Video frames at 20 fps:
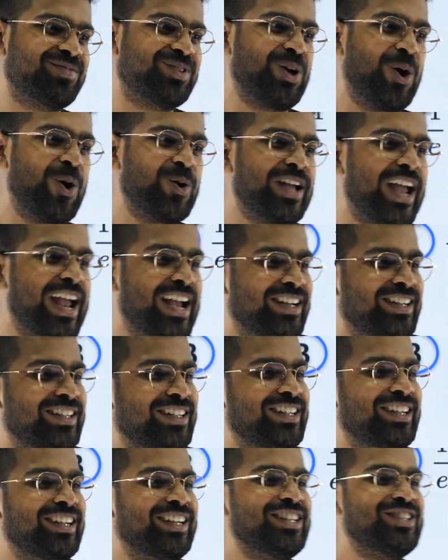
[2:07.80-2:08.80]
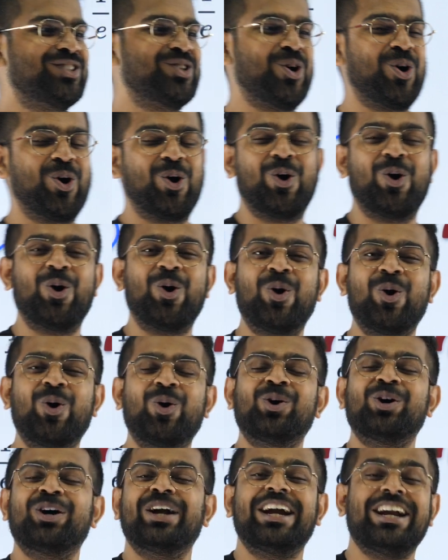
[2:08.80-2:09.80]
Okay,
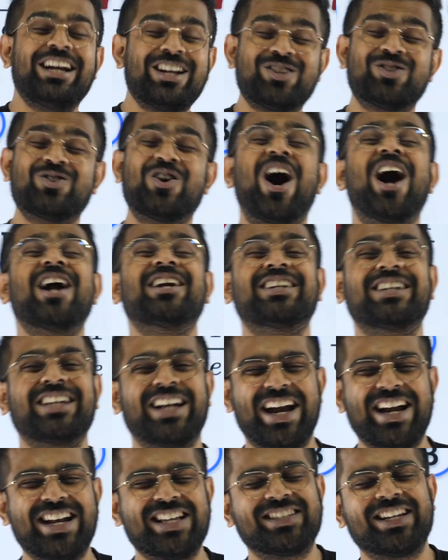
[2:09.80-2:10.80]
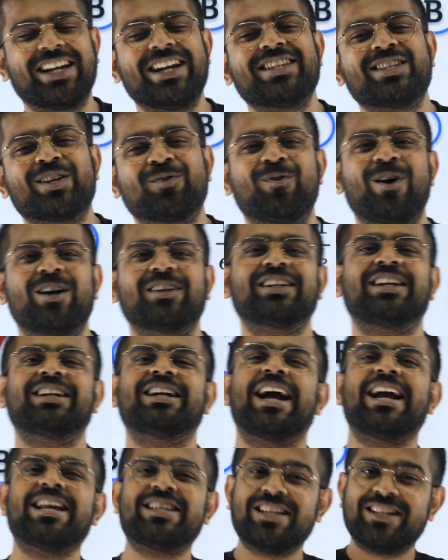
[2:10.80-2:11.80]
so it is not greatest integer function,
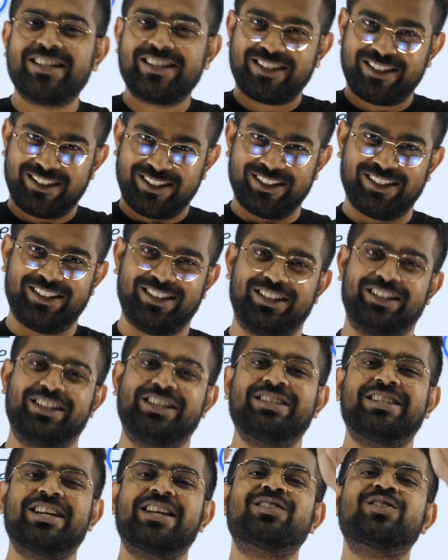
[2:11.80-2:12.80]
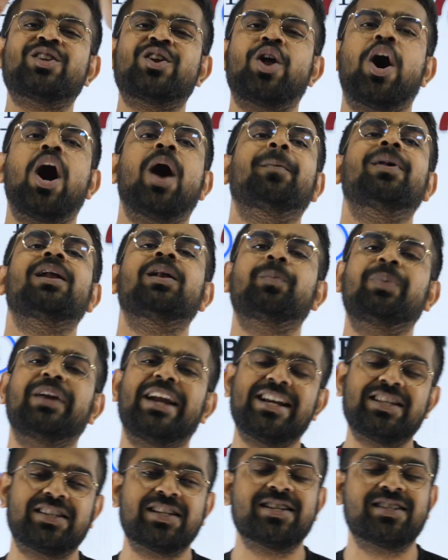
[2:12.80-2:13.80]
guys. It's just the normal
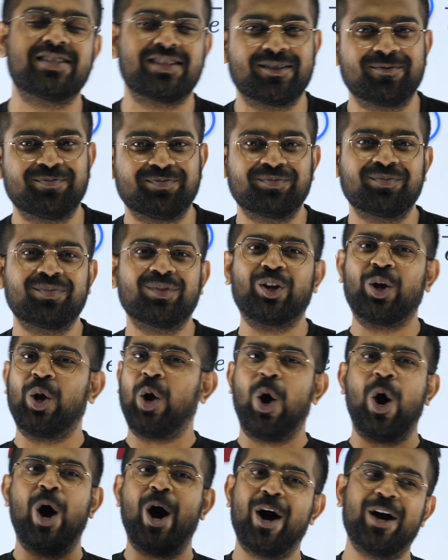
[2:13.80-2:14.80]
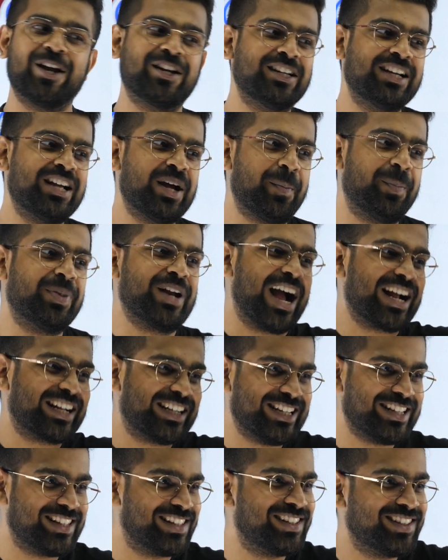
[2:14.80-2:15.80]
braces or
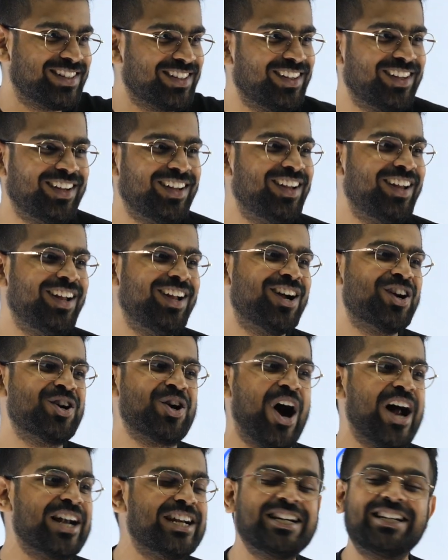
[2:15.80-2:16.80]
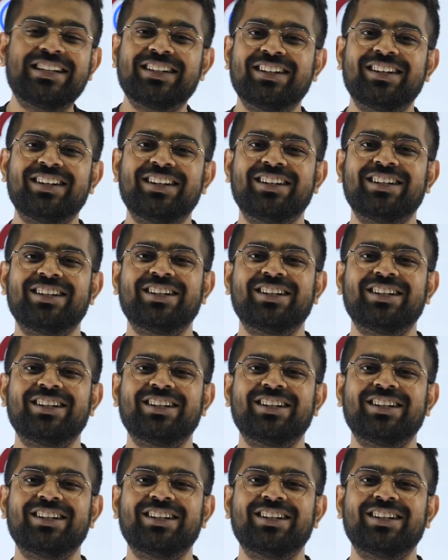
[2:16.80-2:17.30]
brackets. Got it?